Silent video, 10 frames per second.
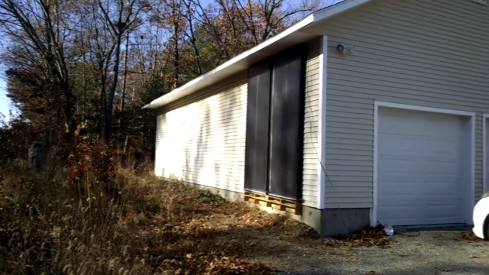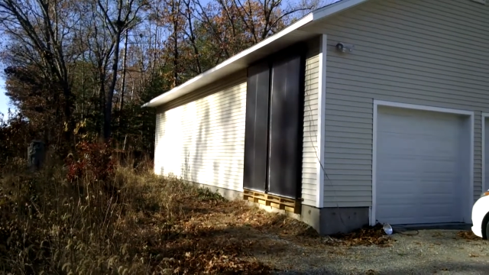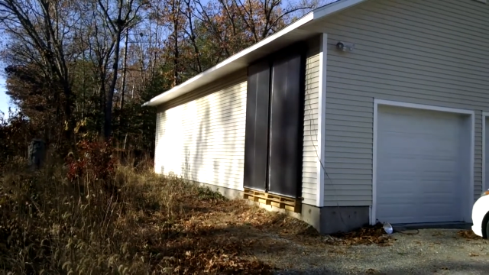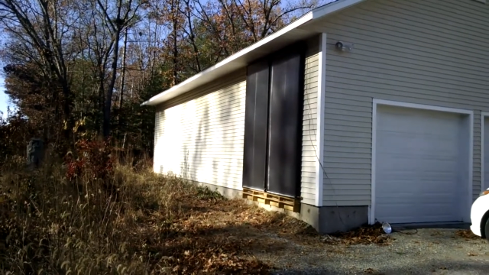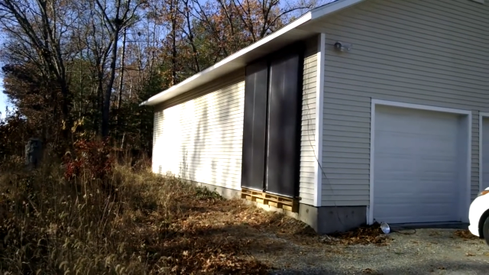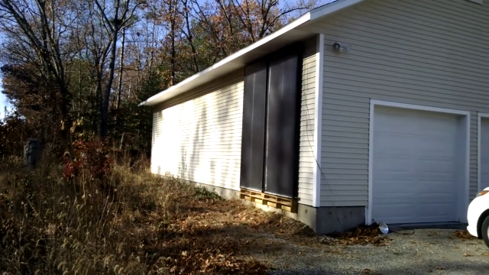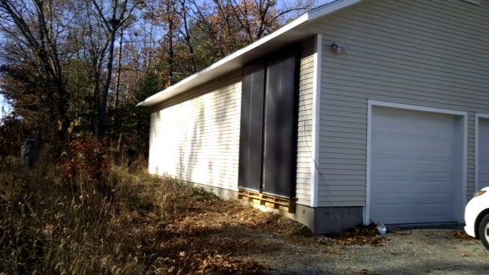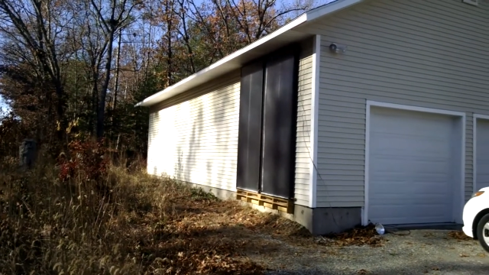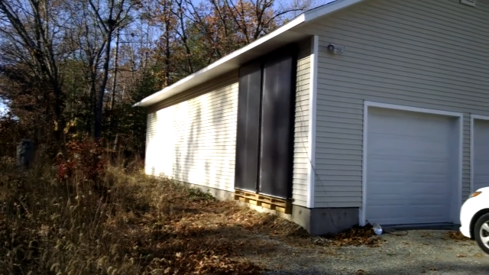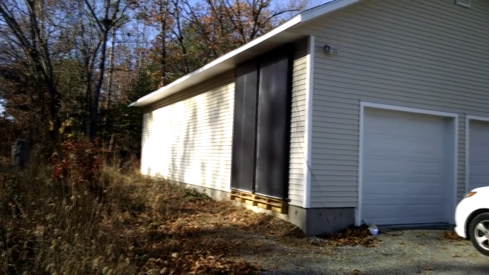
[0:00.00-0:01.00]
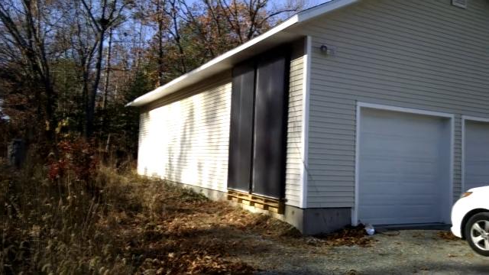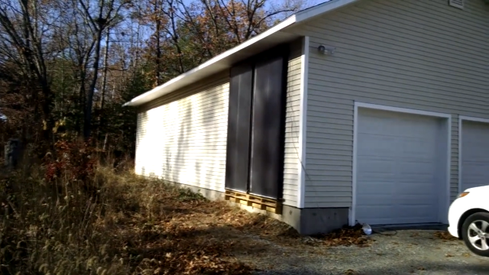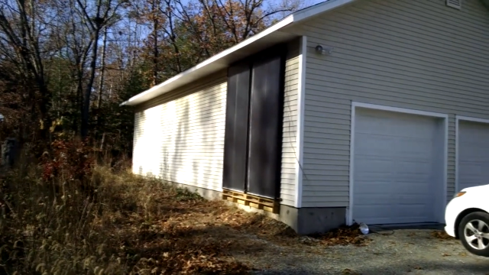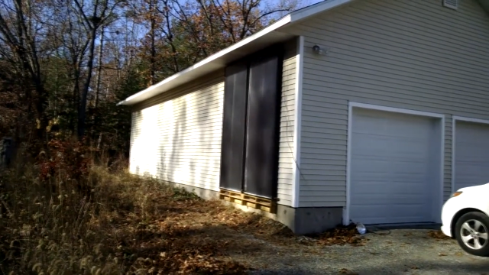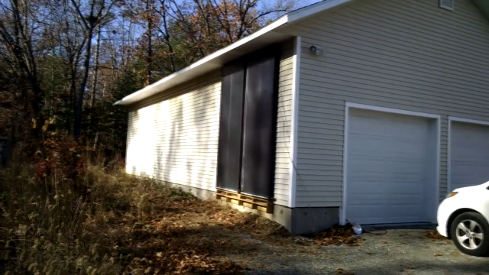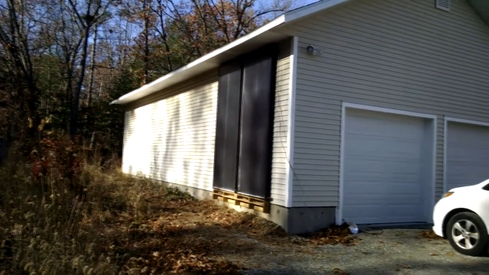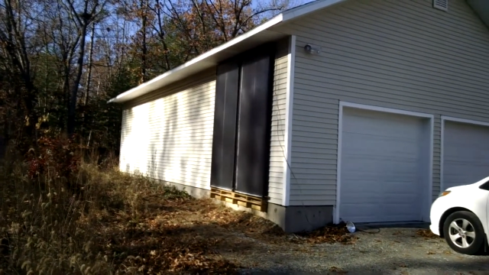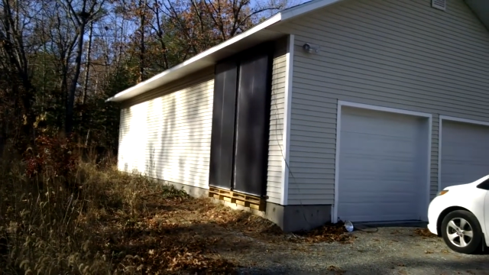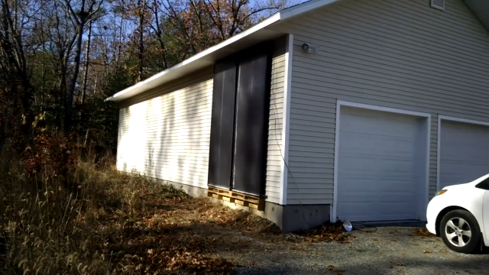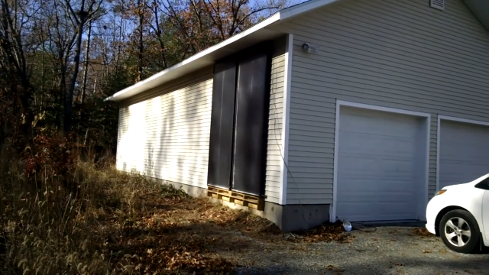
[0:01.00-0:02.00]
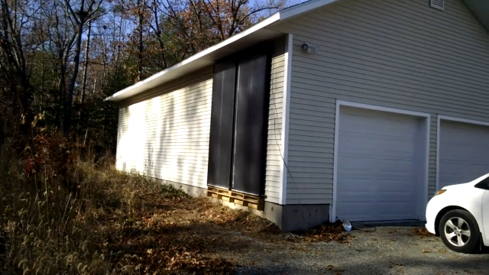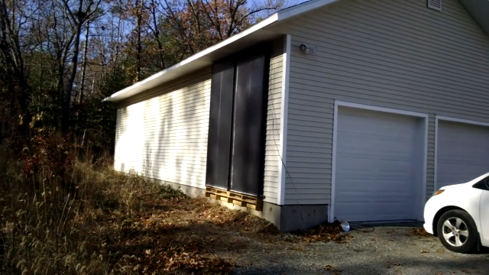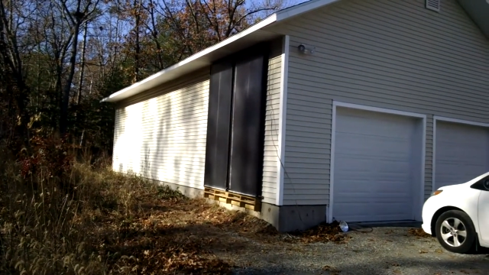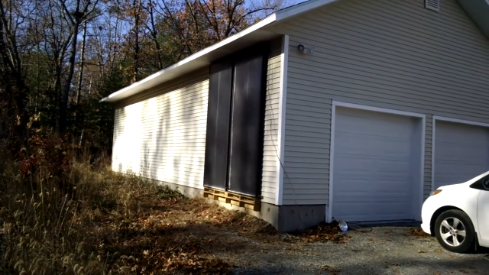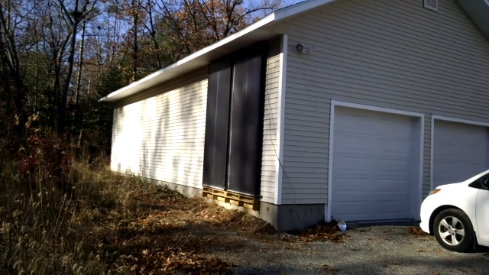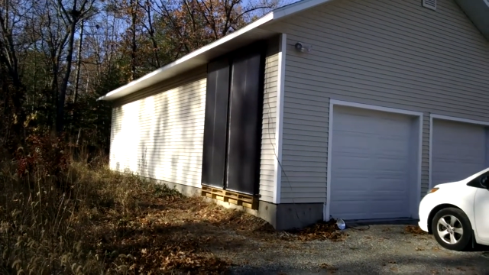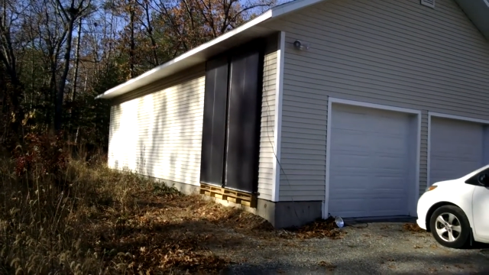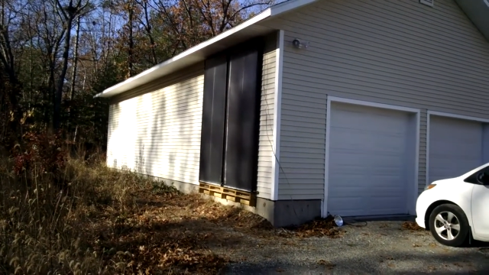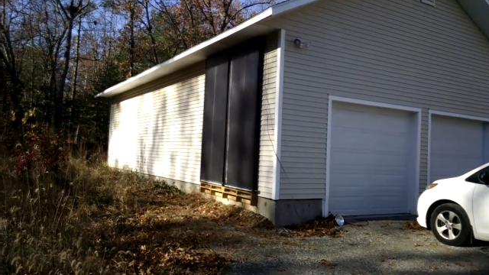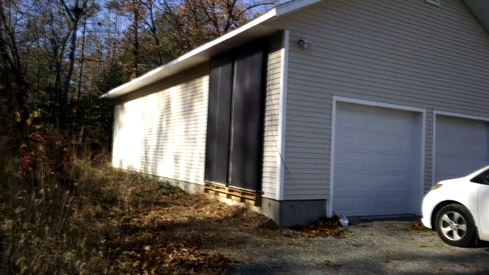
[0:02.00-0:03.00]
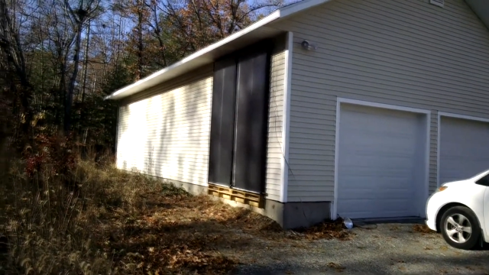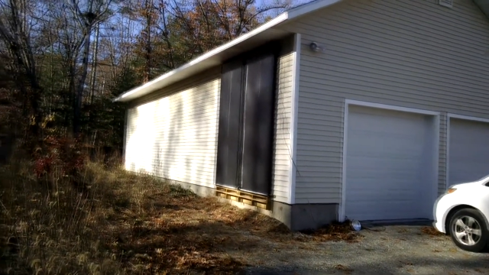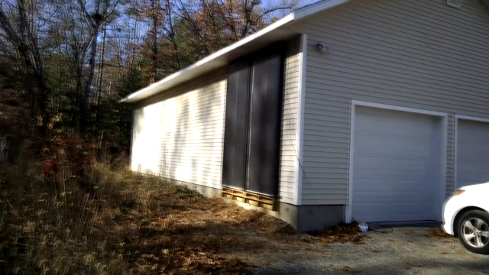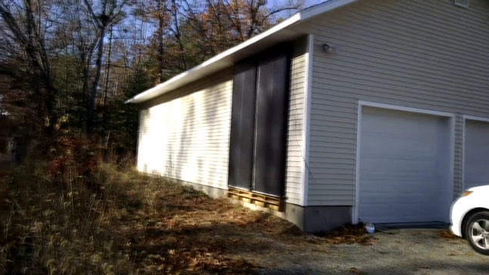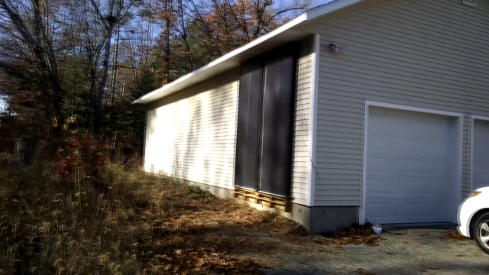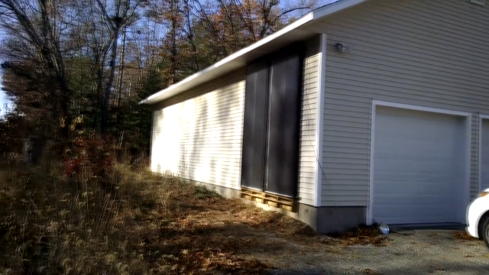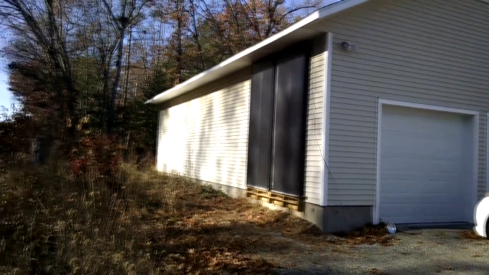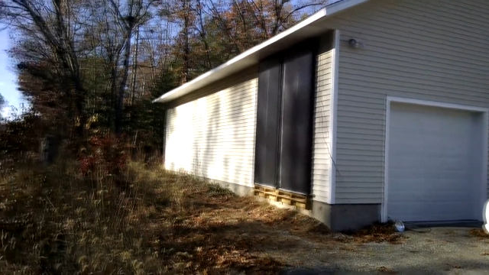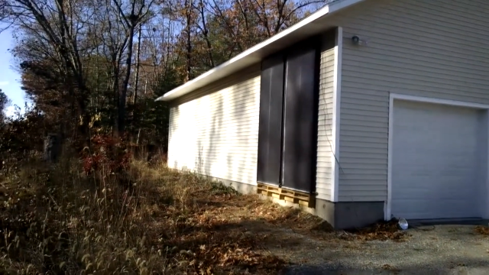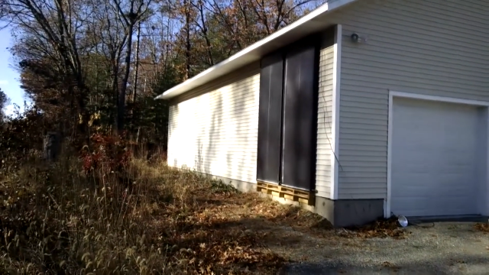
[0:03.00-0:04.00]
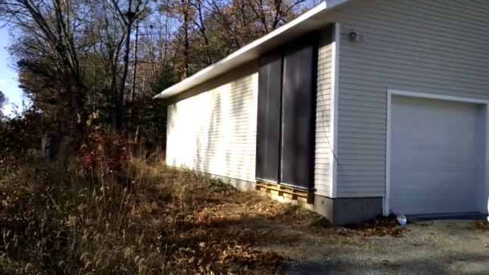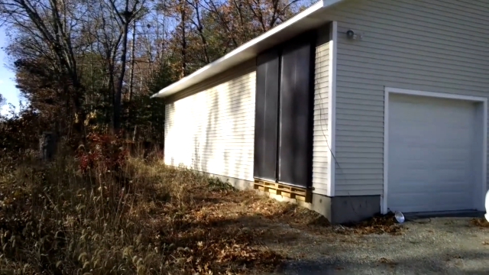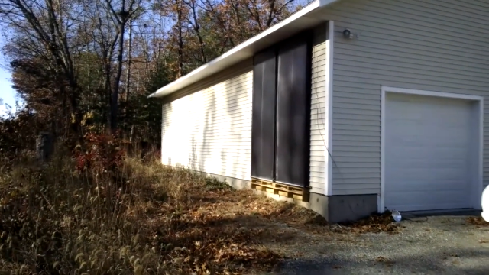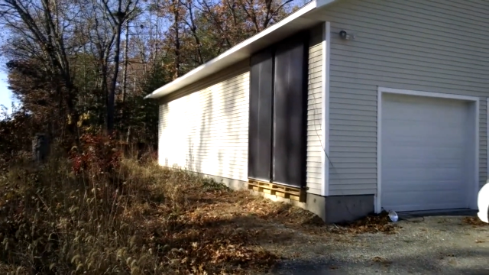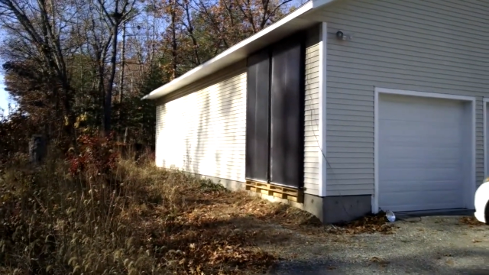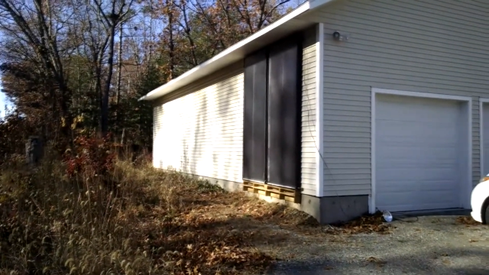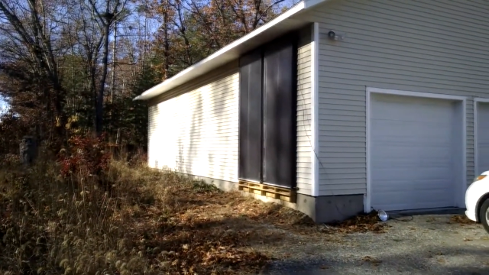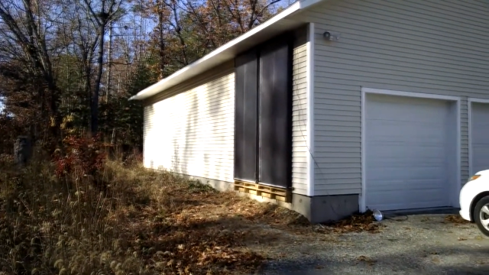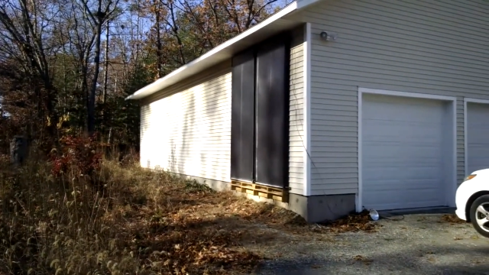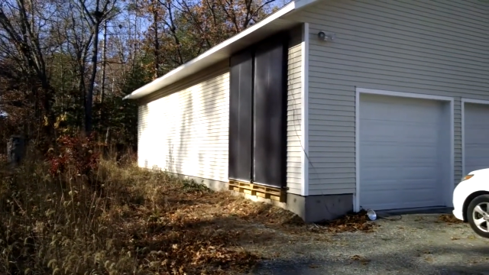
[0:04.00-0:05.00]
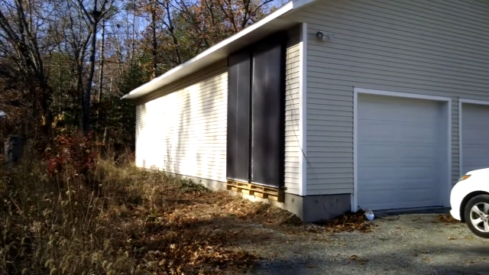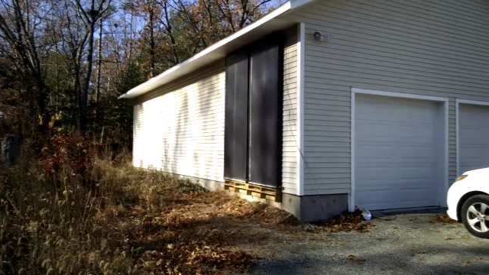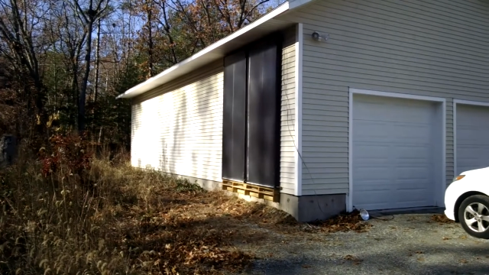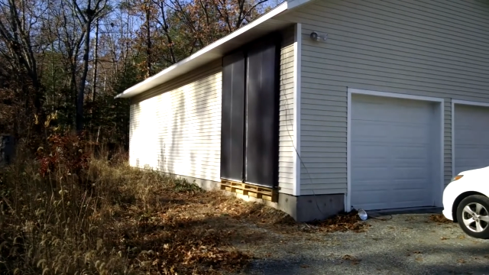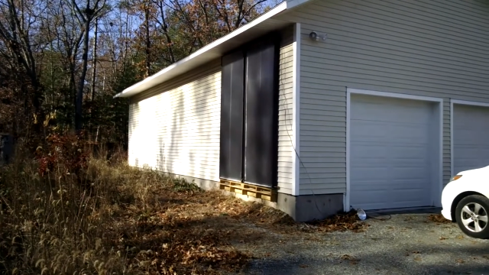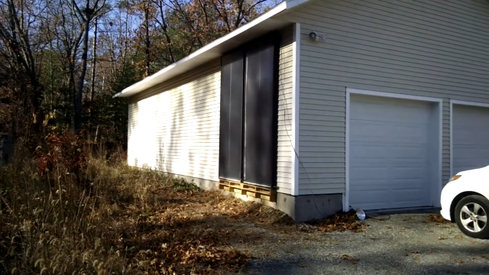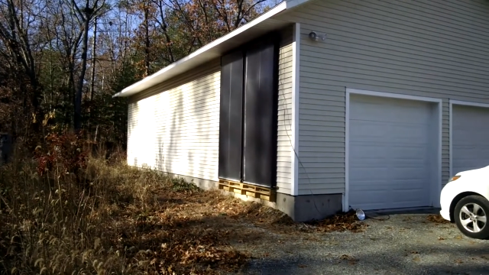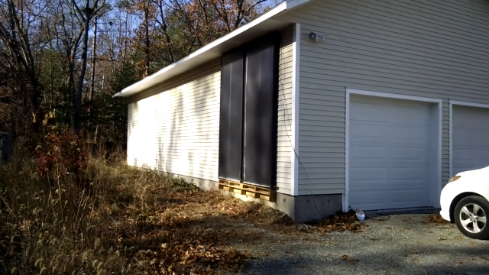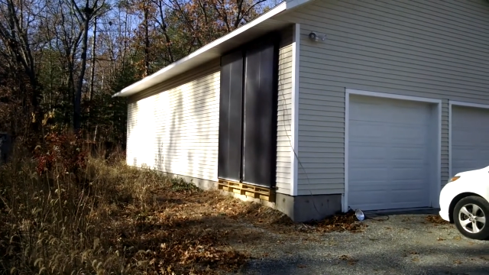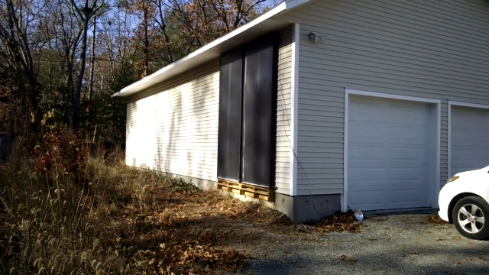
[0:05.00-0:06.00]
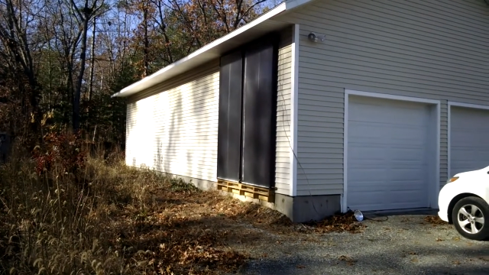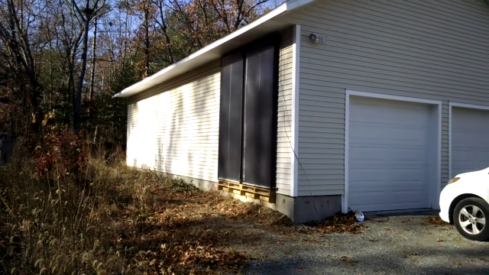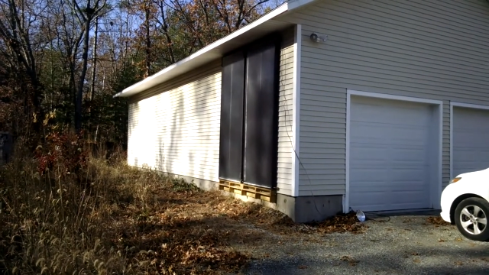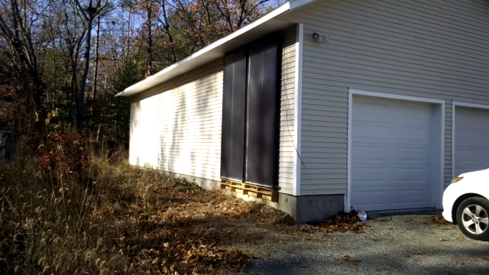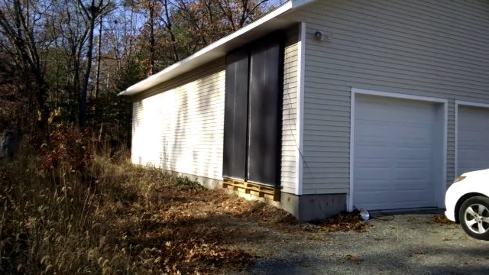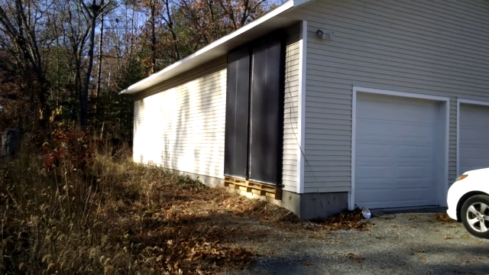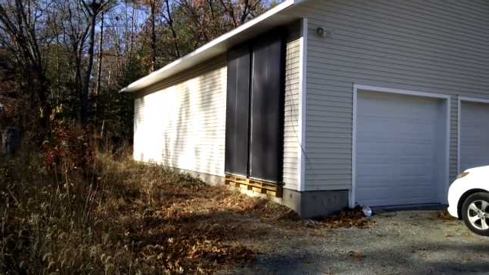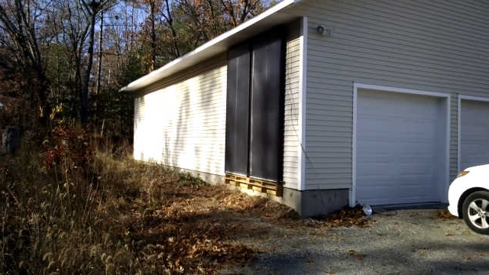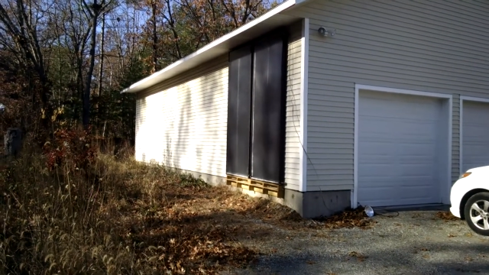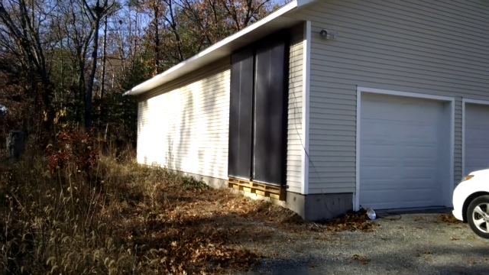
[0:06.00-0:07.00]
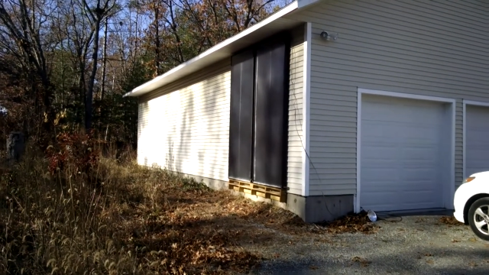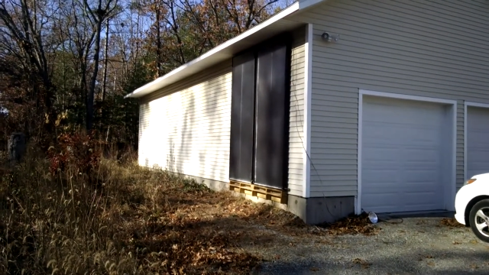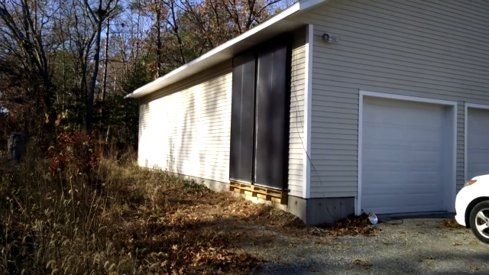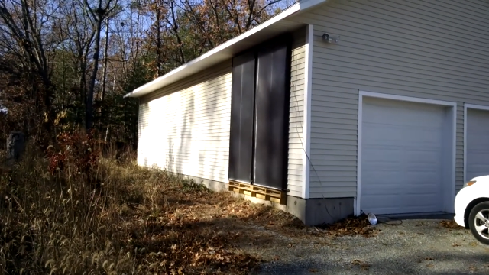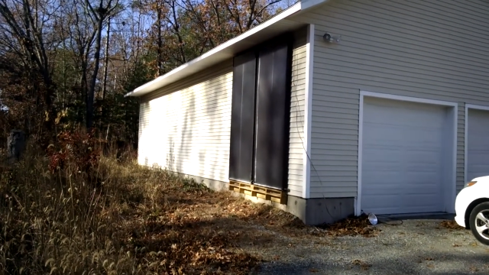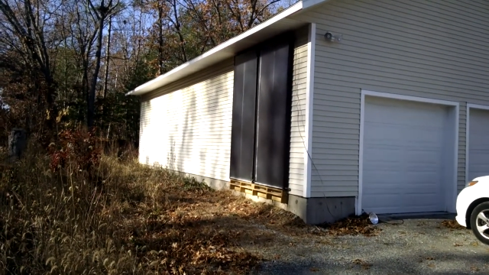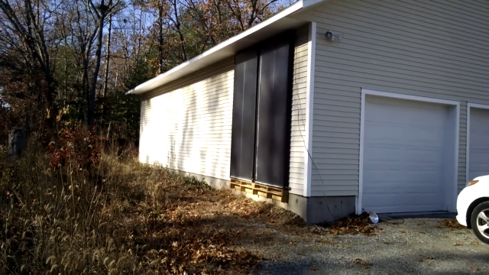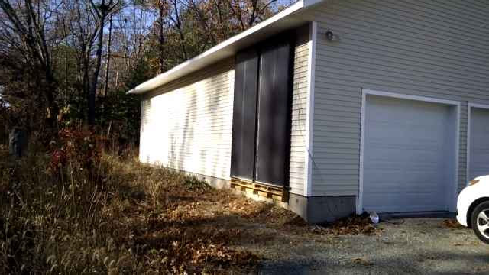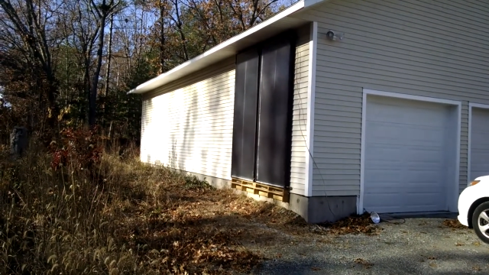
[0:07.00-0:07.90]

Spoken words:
[unreadable: no face in view]